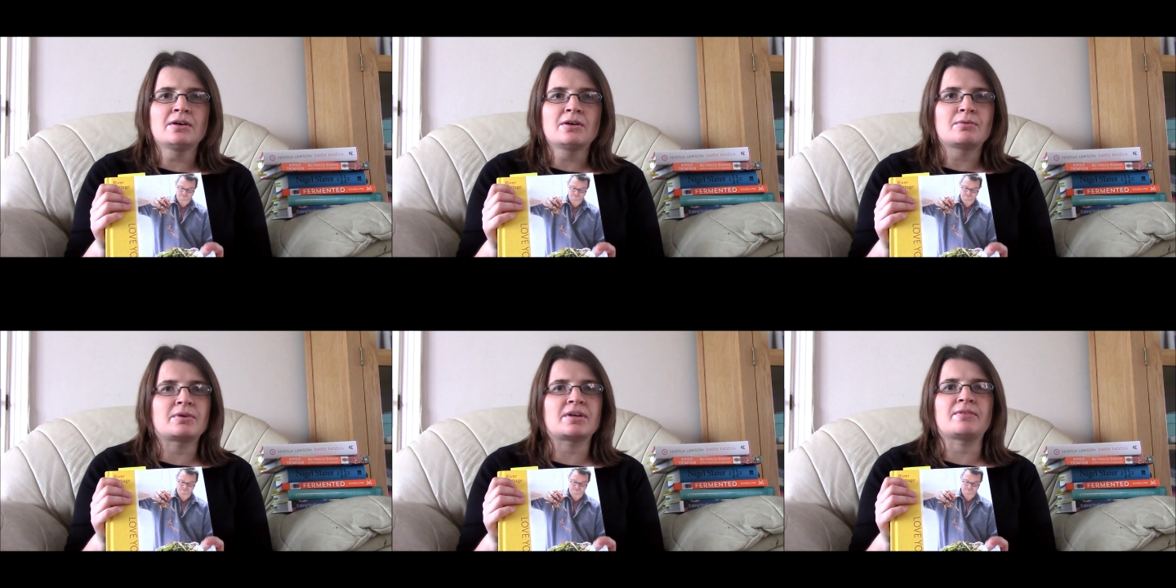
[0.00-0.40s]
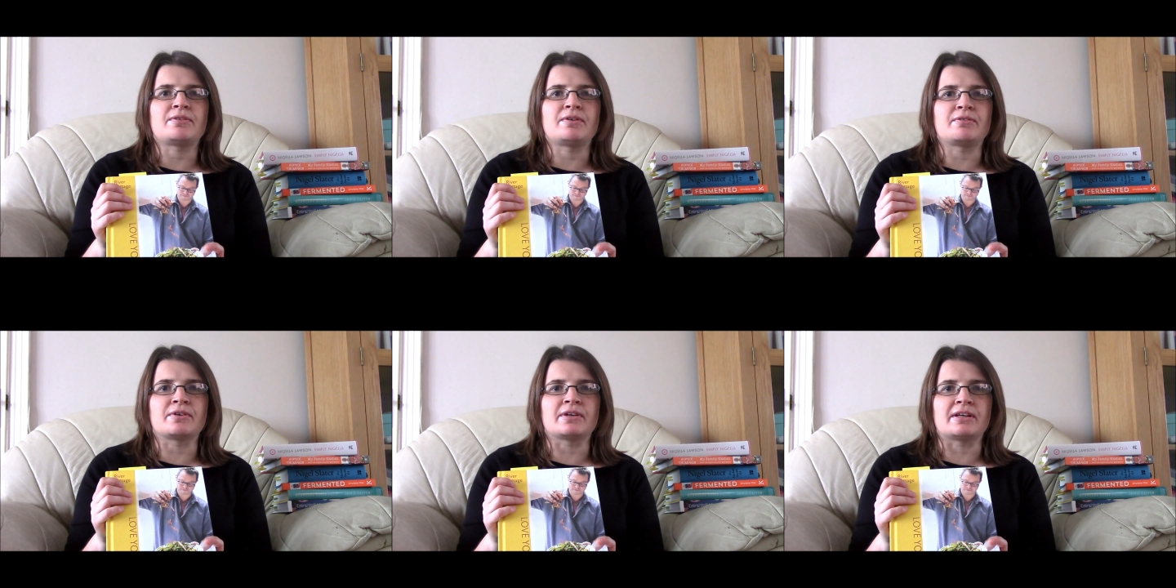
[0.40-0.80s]
whatever
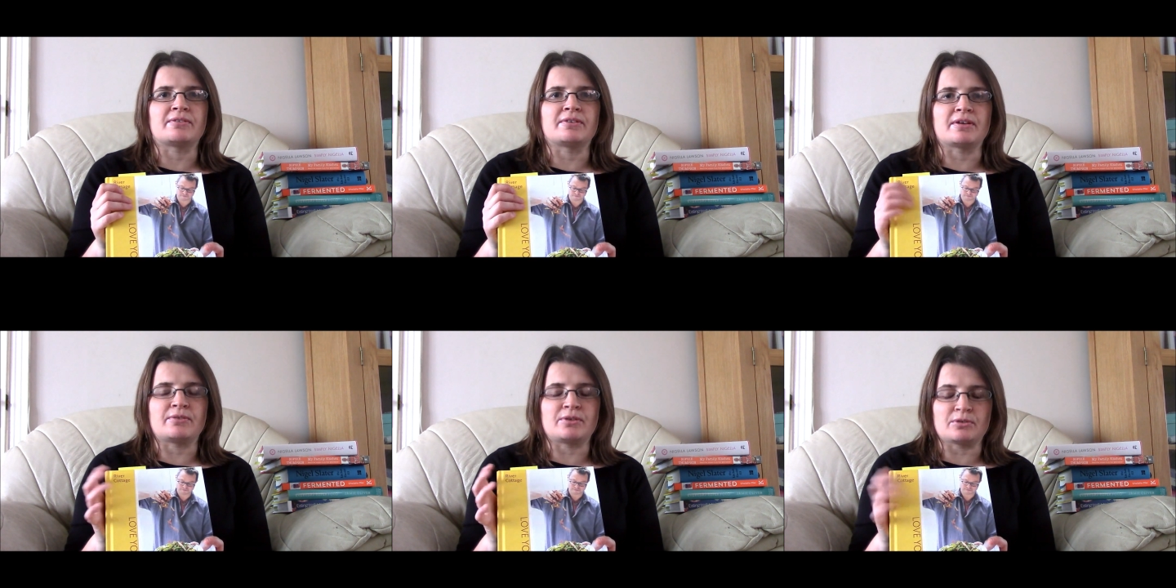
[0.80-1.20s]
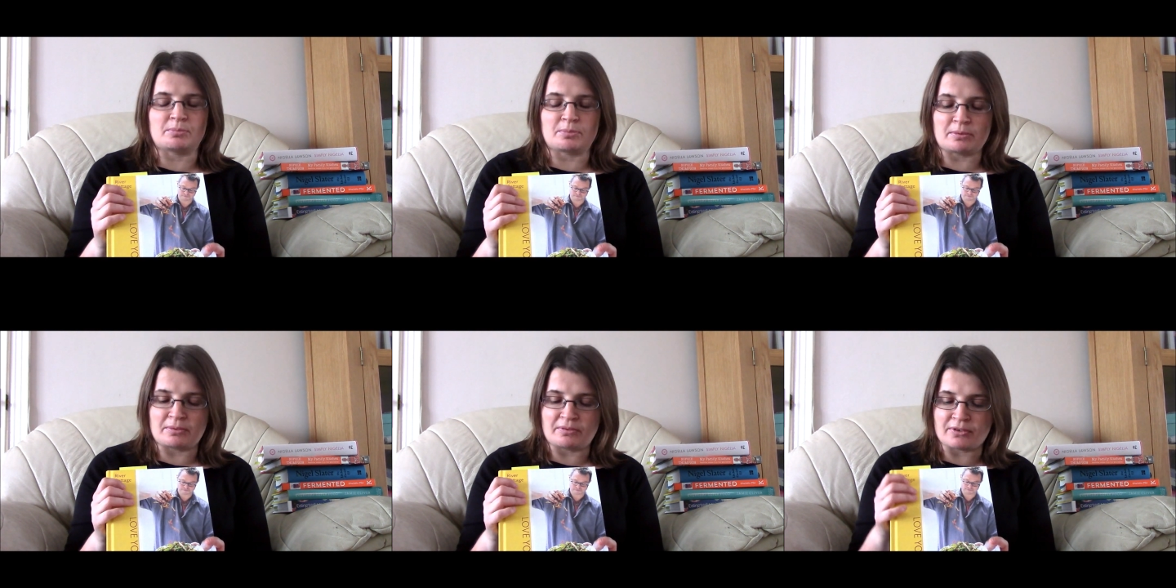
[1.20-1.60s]
you've got left over. You'll
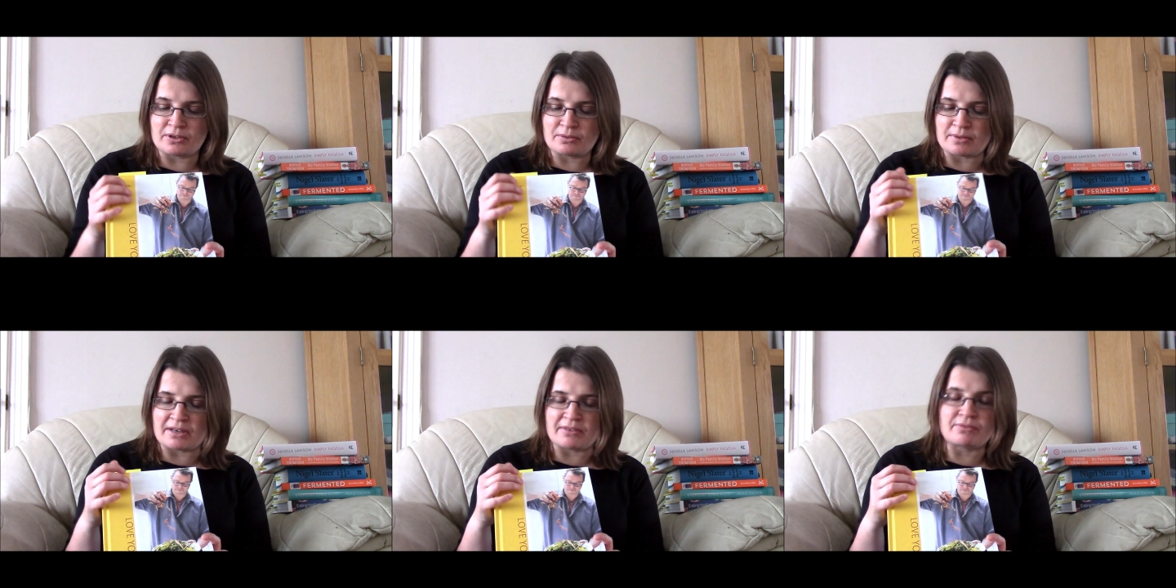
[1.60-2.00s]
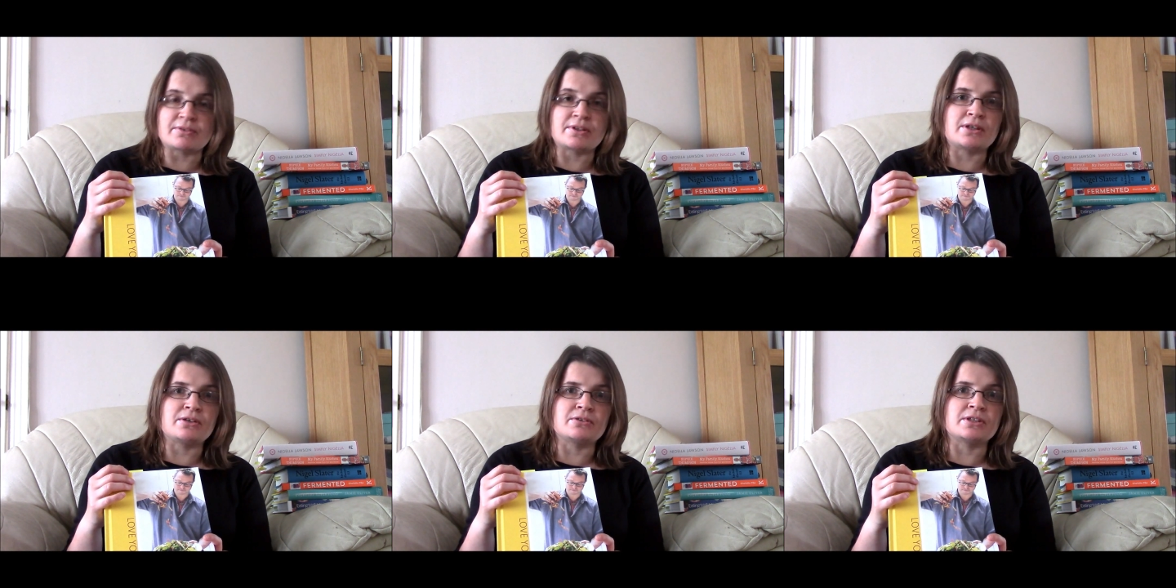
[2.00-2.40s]
probably find a way
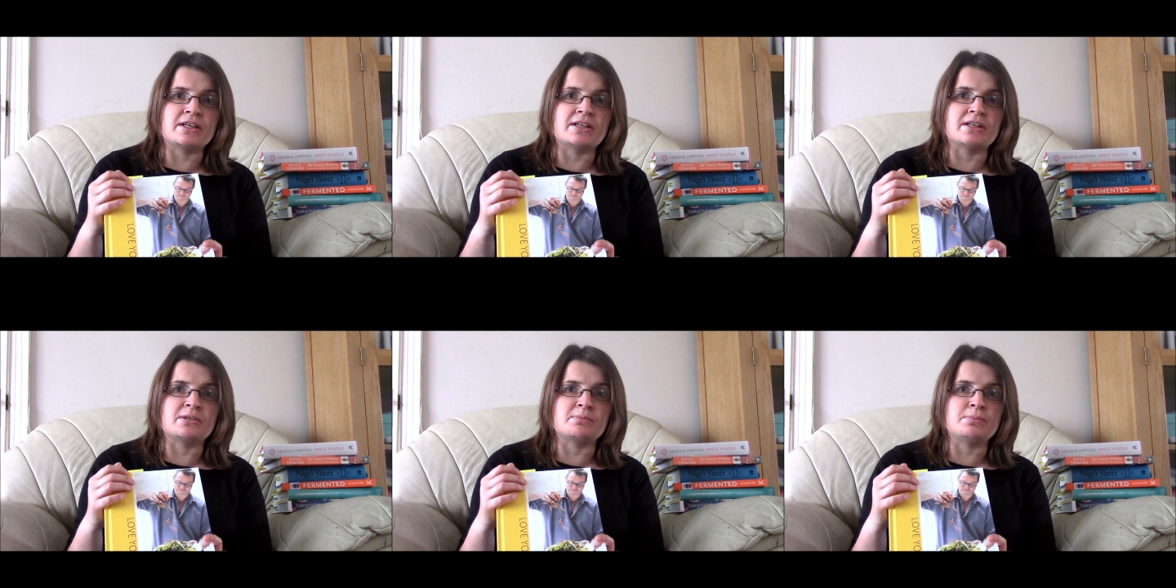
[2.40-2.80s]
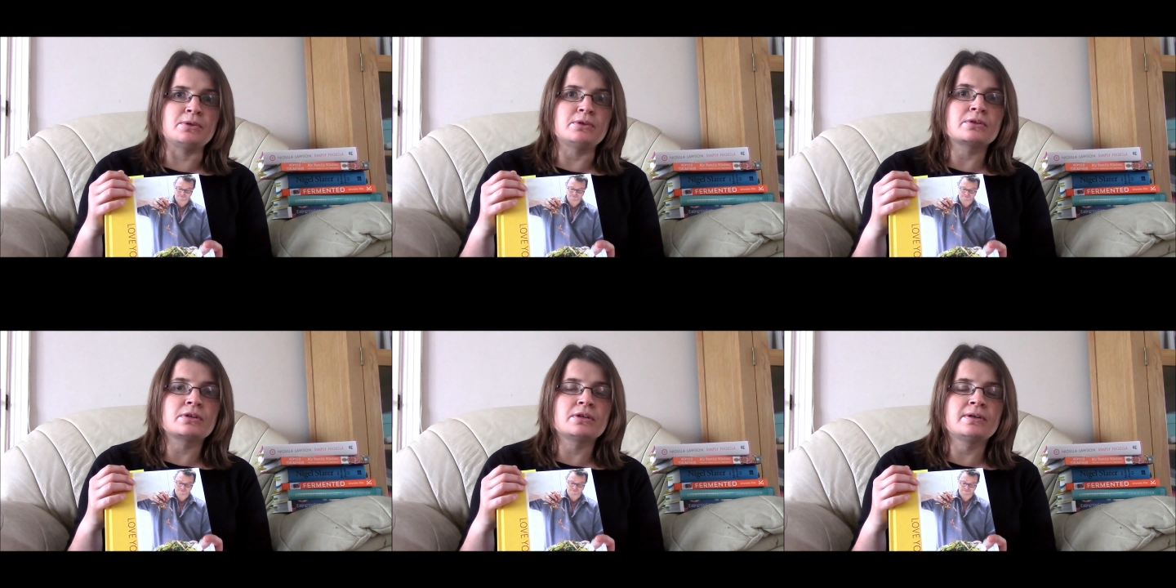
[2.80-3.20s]
to use it in this
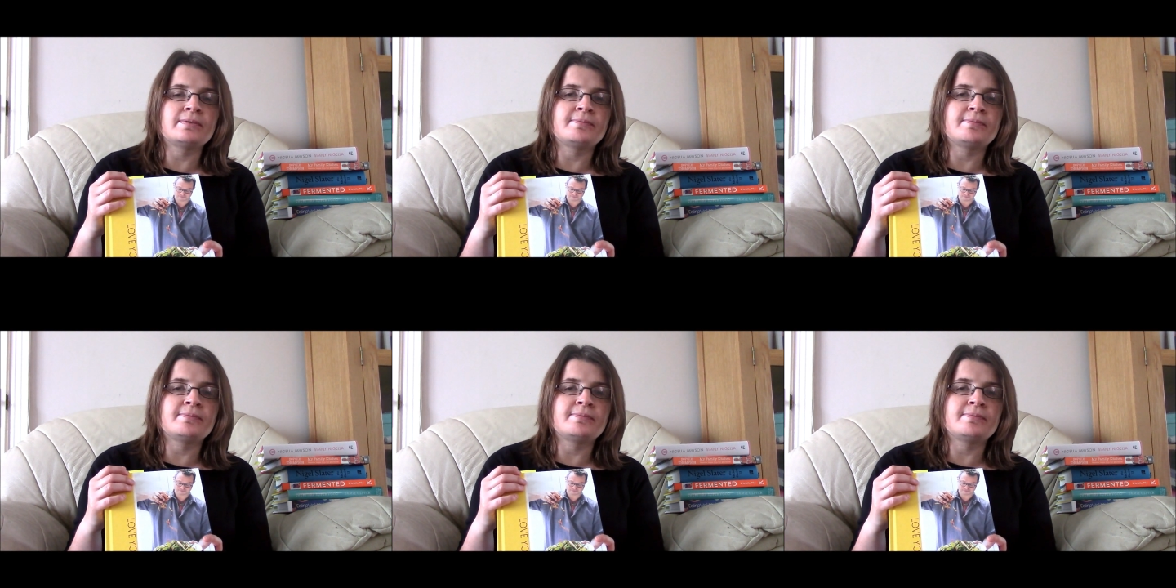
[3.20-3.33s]
book.